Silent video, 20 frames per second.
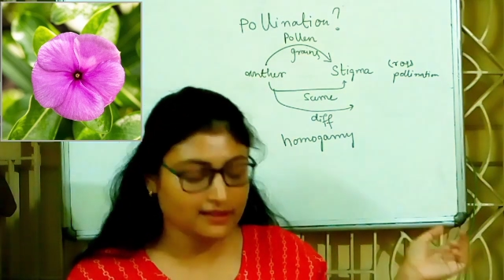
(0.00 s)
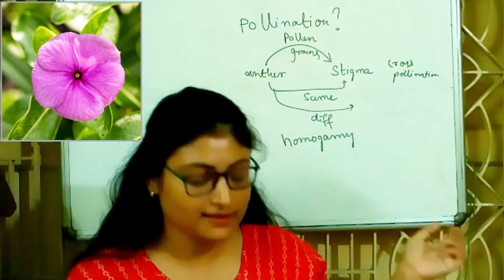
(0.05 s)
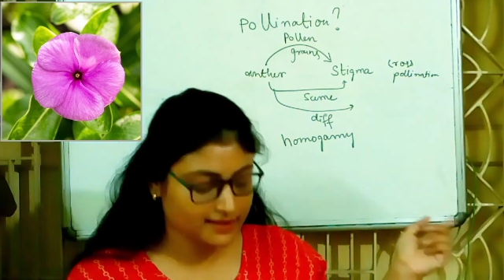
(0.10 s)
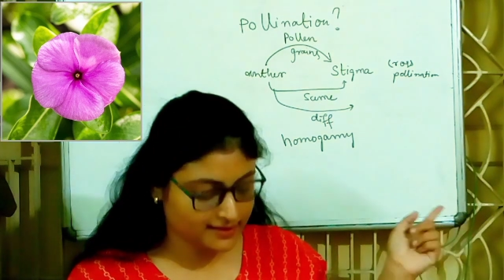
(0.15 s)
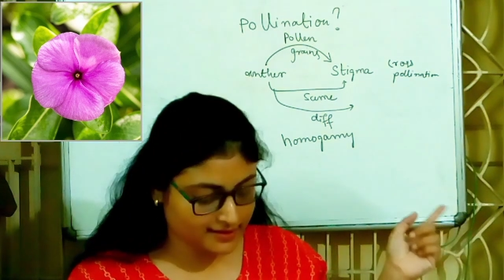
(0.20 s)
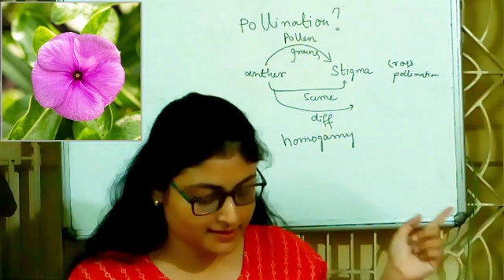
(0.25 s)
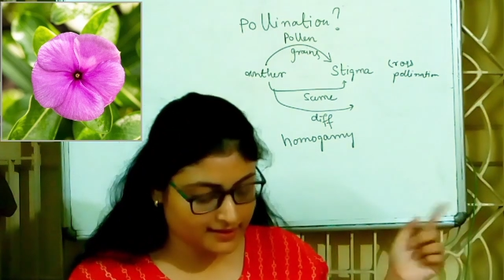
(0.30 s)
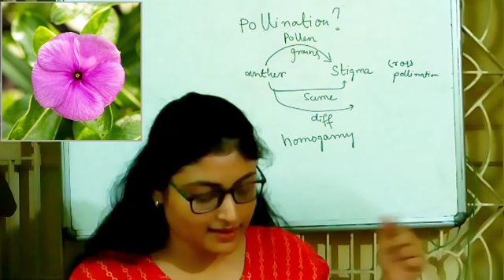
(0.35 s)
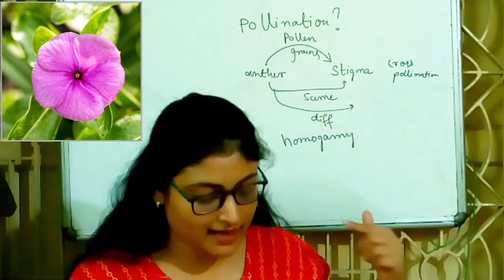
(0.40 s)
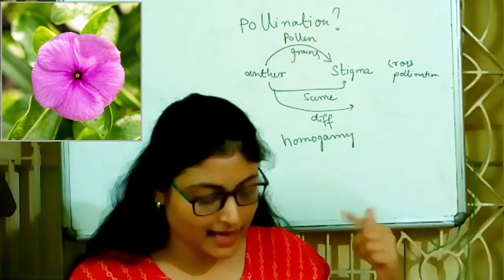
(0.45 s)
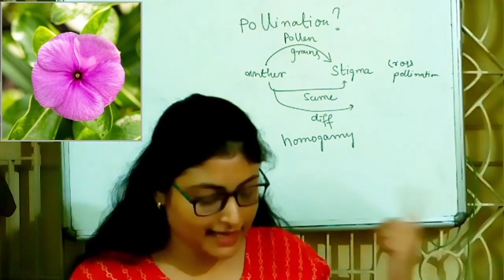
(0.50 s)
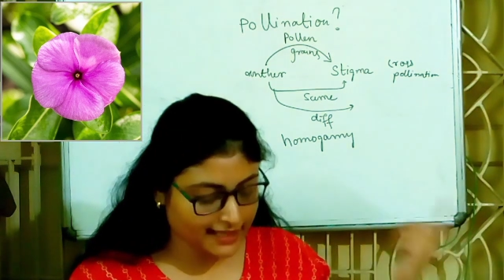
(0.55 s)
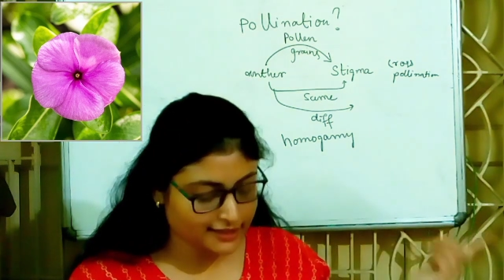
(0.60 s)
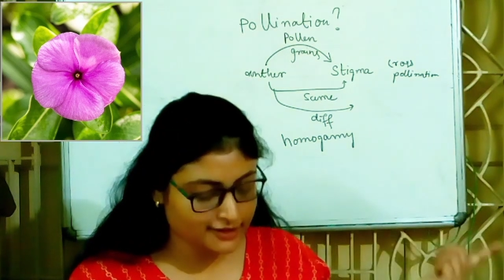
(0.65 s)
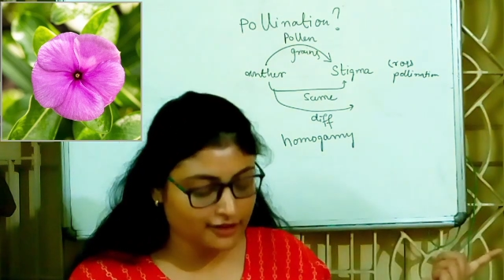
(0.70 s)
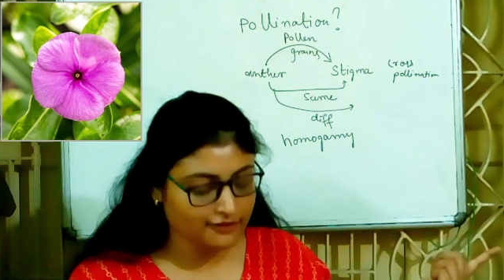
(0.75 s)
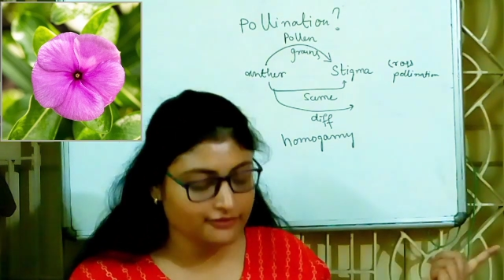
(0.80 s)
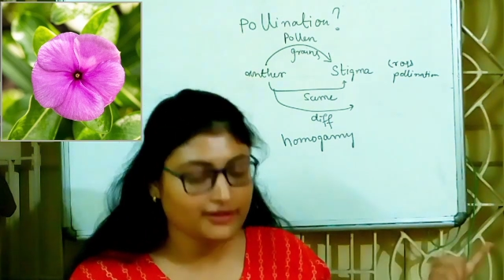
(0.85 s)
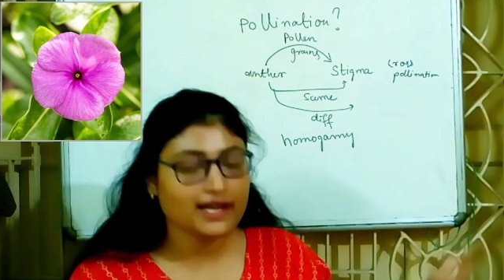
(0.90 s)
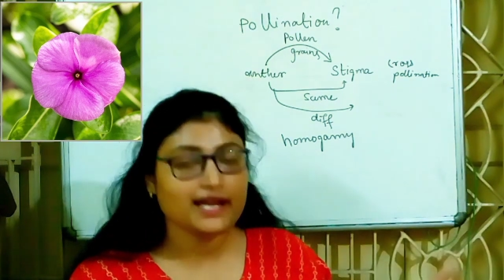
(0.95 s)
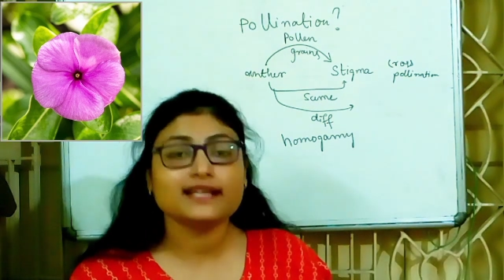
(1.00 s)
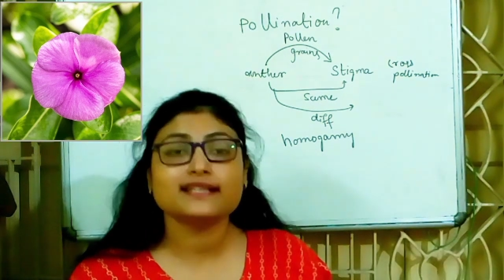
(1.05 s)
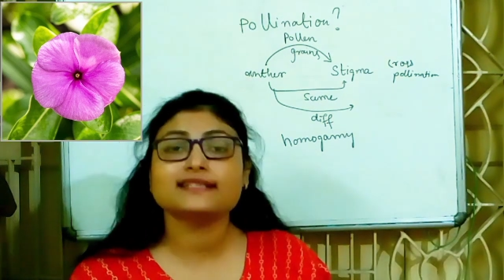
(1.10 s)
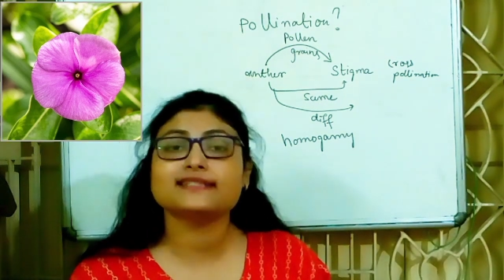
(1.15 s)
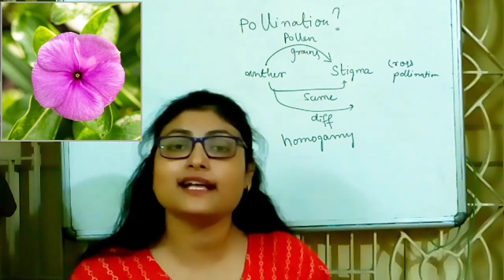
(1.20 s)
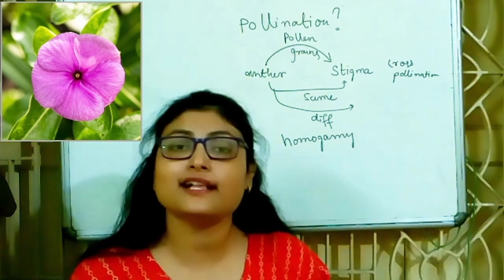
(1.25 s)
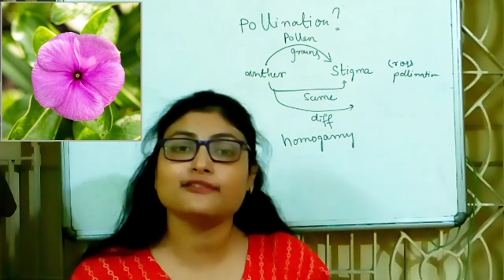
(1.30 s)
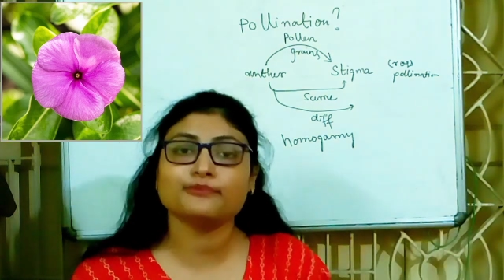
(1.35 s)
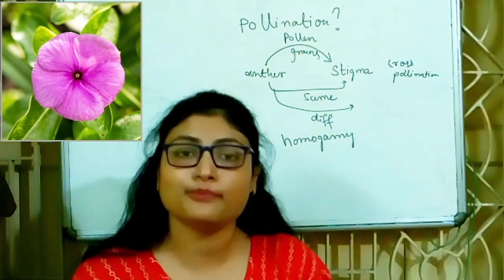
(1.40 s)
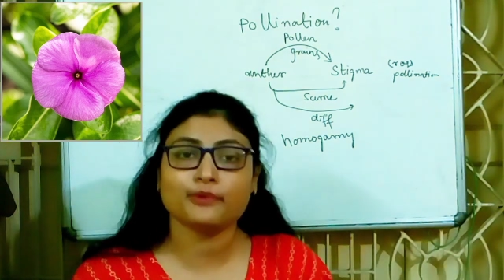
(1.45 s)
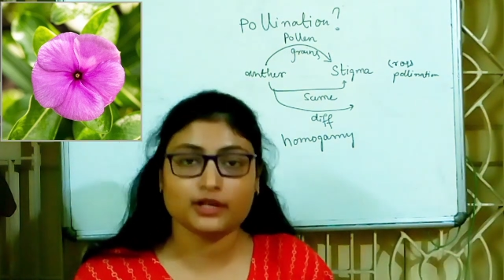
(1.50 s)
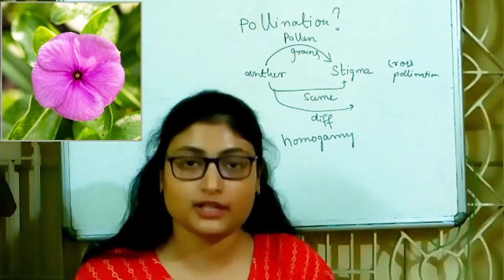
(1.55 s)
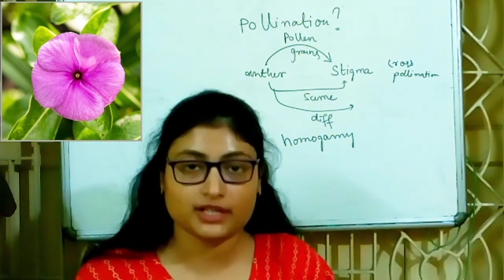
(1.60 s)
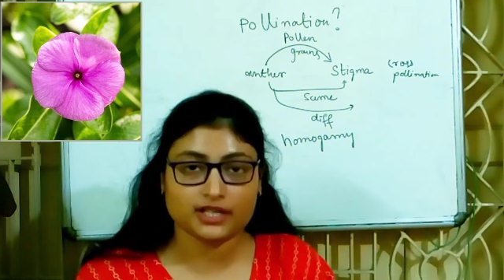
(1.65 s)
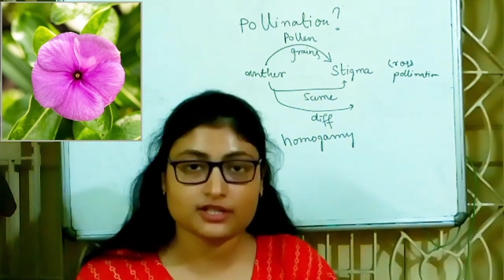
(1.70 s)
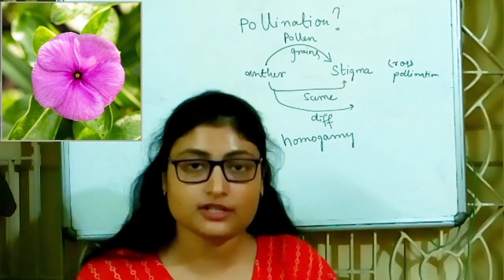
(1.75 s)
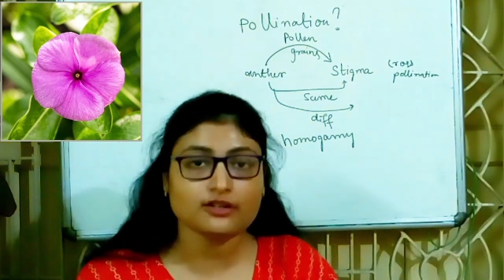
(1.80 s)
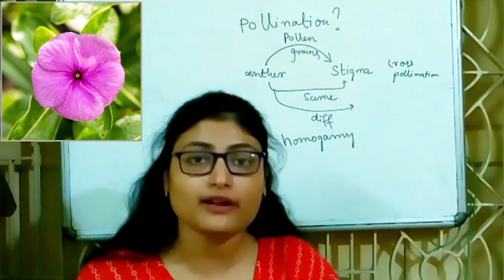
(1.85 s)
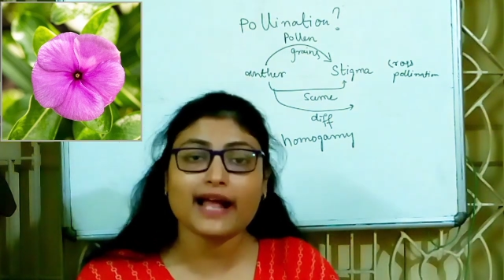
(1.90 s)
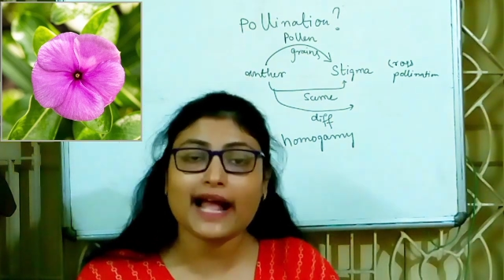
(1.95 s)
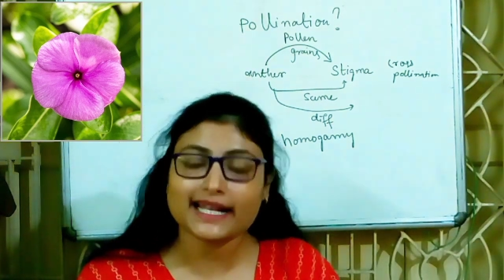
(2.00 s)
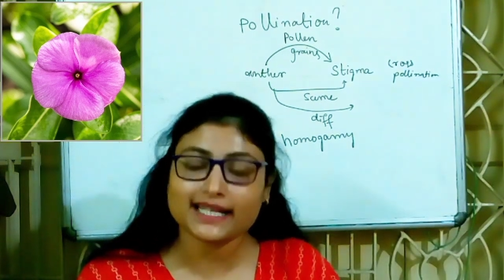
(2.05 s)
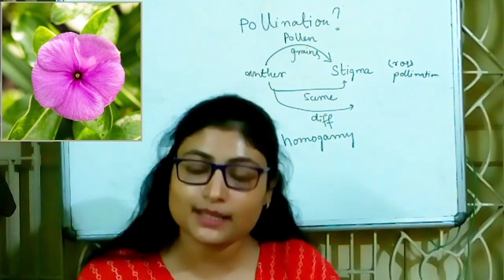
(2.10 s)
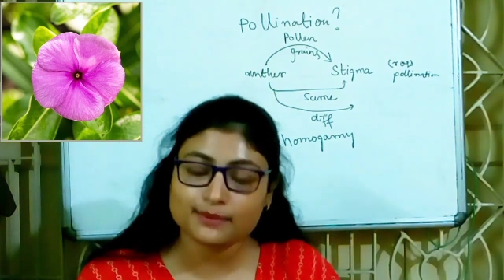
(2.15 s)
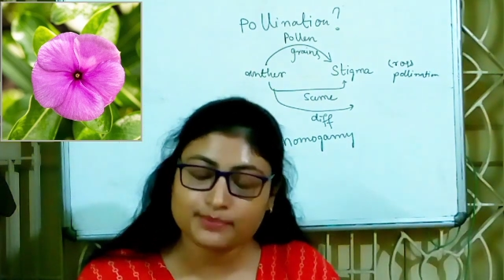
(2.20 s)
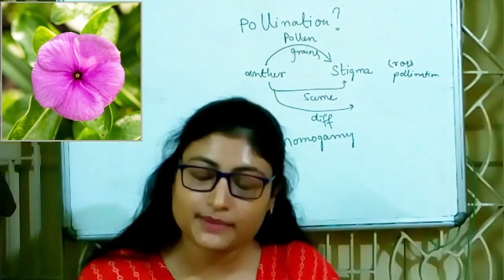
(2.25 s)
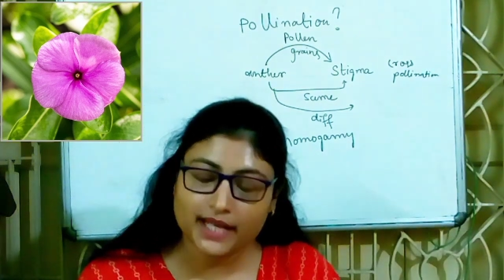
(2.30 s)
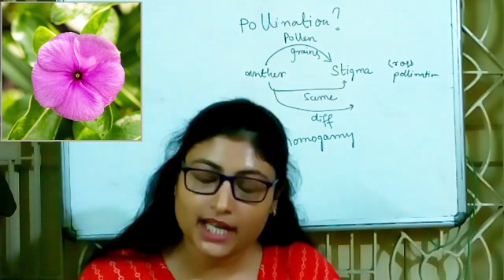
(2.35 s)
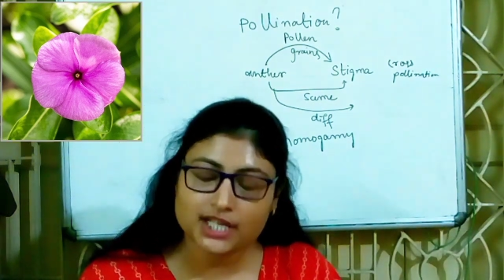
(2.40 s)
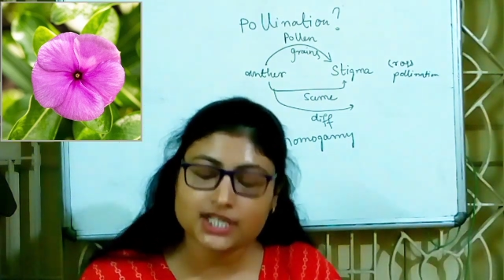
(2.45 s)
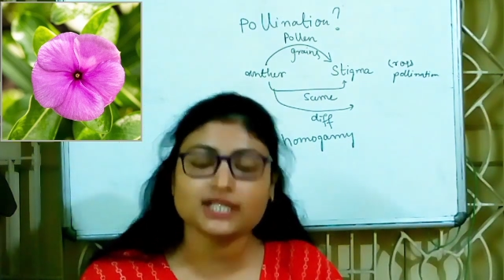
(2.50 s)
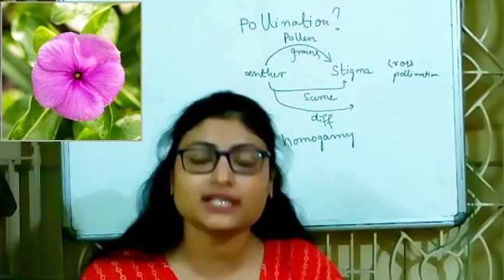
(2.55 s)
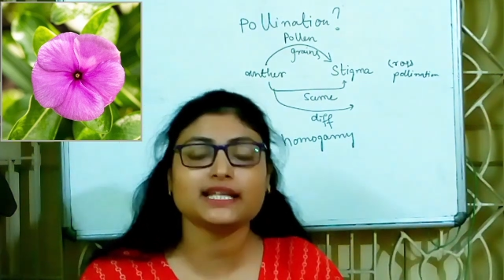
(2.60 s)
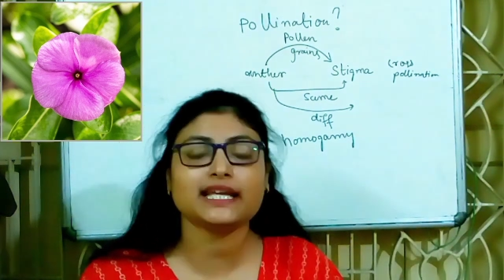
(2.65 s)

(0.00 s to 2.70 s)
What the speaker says: this is a kind of self-pollination or adaptation